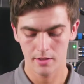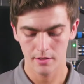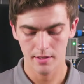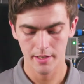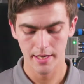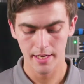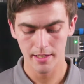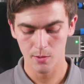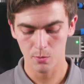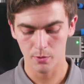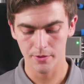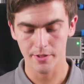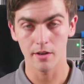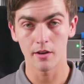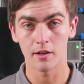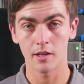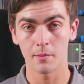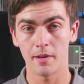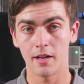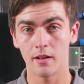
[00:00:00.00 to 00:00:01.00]
Next, we'll
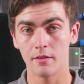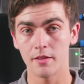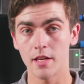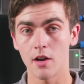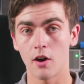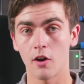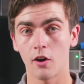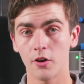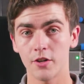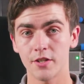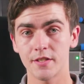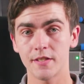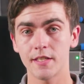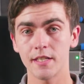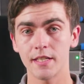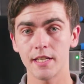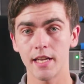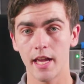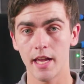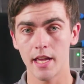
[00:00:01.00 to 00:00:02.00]
talk about the
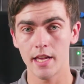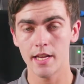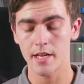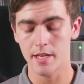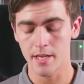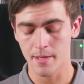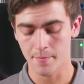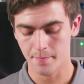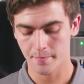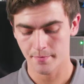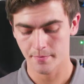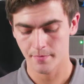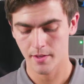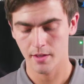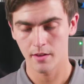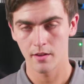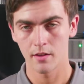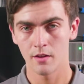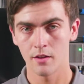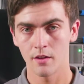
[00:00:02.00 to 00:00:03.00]
RC80.
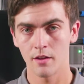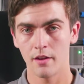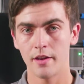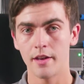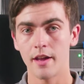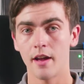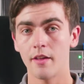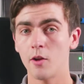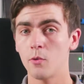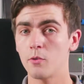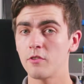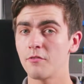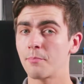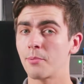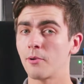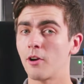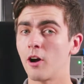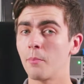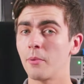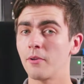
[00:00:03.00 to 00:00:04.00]
Now that
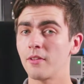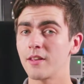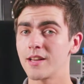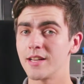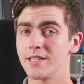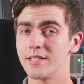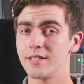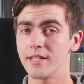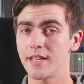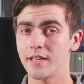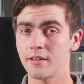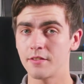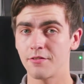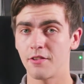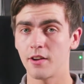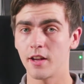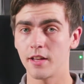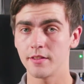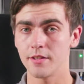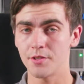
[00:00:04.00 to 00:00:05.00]
we've properly
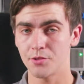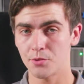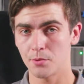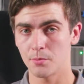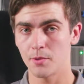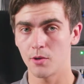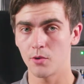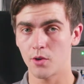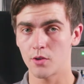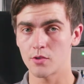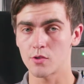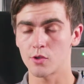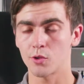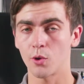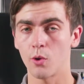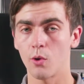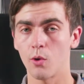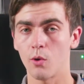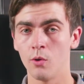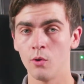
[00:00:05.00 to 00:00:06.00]
identified this remote
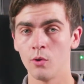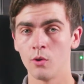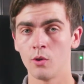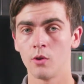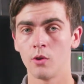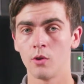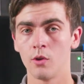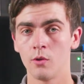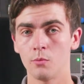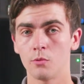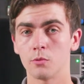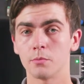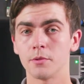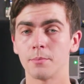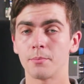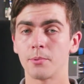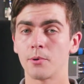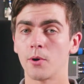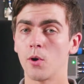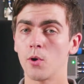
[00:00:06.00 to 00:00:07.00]
control, we'll
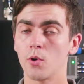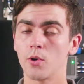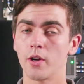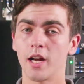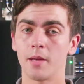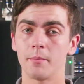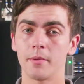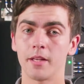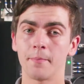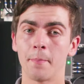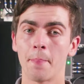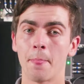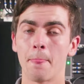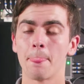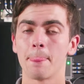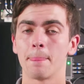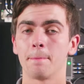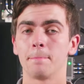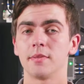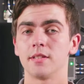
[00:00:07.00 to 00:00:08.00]
be programming,
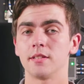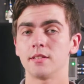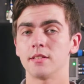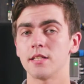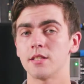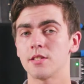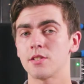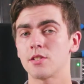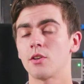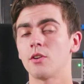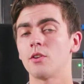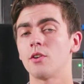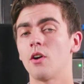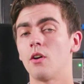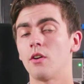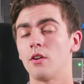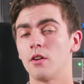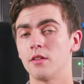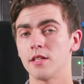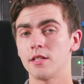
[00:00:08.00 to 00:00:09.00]
let's turn
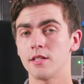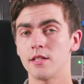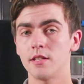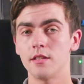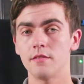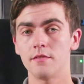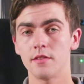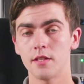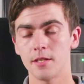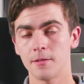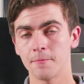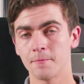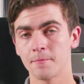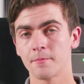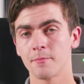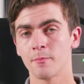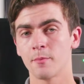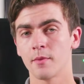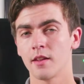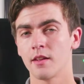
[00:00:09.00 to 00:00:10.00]
on the TV.
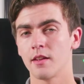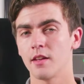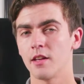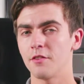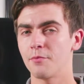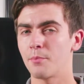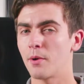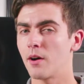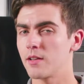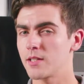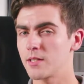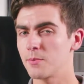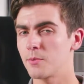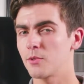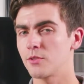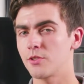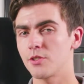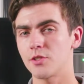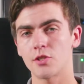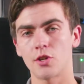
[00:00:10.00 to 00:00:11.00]
If
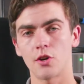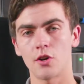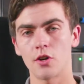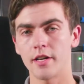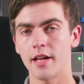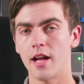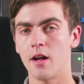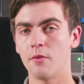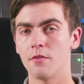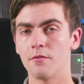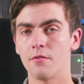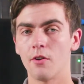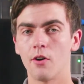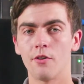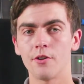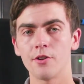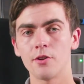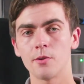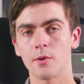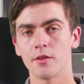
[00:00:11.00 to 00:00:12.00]
possible, just turn down the
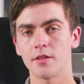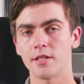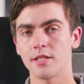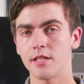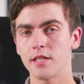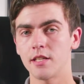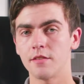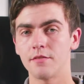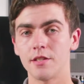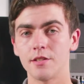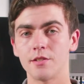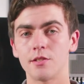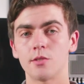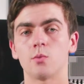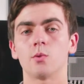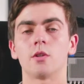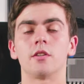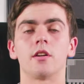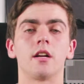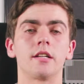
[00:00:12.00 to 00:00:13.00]
volume on the TV
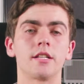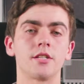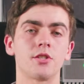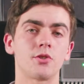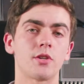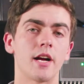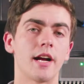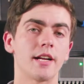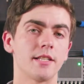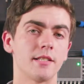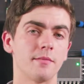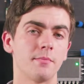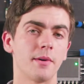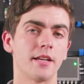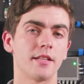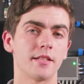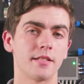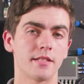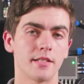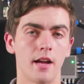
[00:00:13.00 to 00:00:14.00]
so we're not distracted
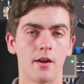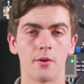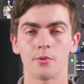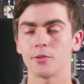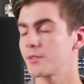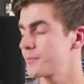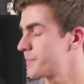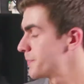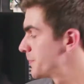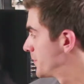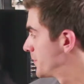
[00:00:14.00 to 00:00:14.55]
by the sound.